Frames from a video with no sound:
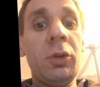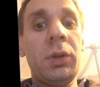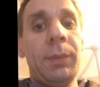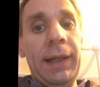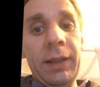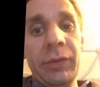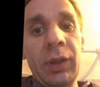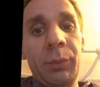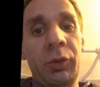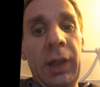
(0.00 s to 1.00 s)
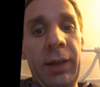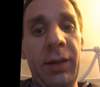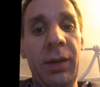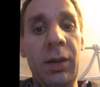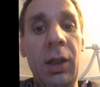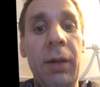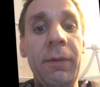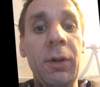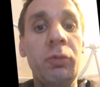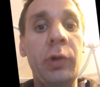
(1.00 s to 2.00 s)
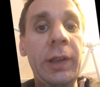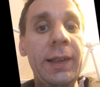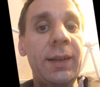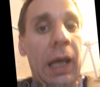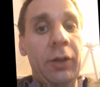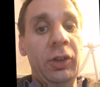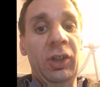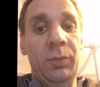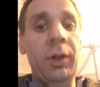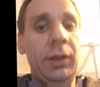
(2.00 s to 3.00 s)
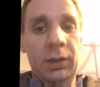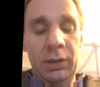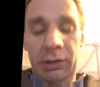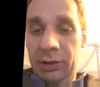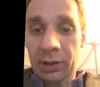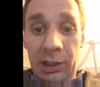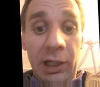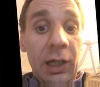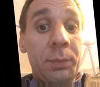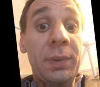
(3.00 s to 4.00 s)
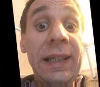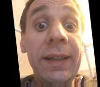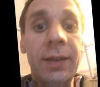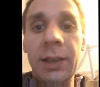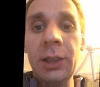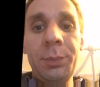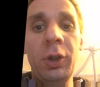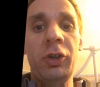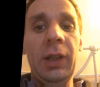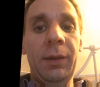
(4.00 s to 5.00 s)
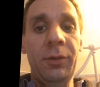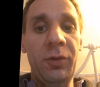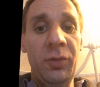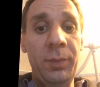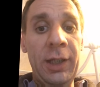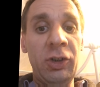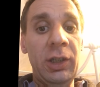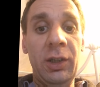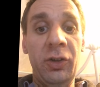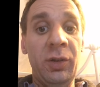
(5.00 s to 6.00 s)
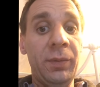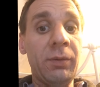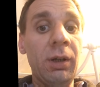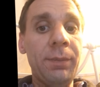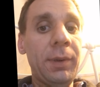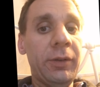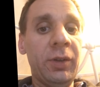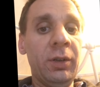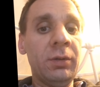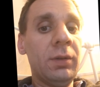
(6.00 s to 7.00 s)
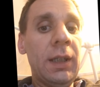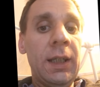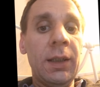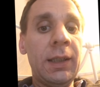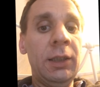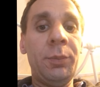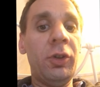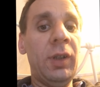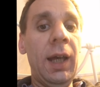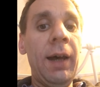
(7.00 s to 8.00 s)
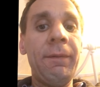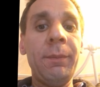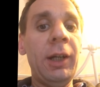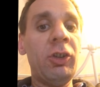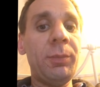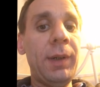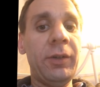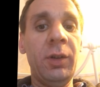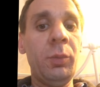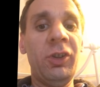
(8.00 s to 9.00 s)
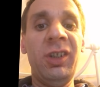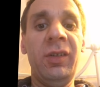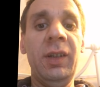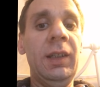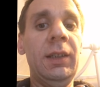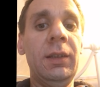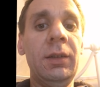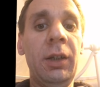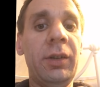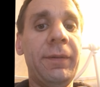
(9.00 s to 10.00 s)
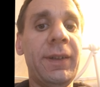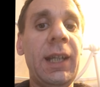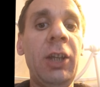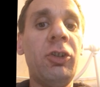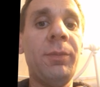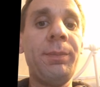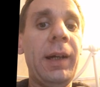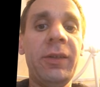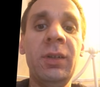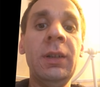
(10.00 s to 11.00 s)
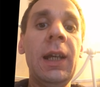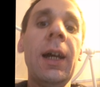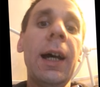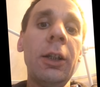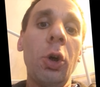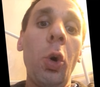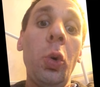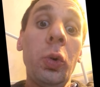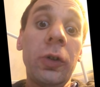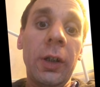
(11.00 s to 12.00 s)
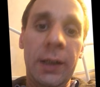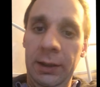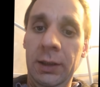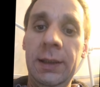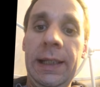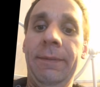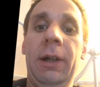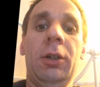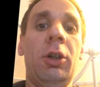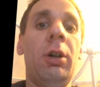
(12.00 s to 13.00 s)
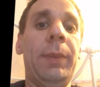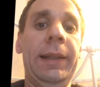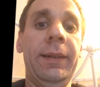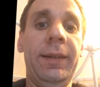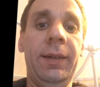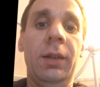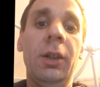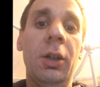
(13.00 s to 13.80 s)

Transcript: to talk about a subject that really touches my heart. Please can you push that magic subscribe button? Can you push that other magic button, which is the notification button? And also can you leave a comment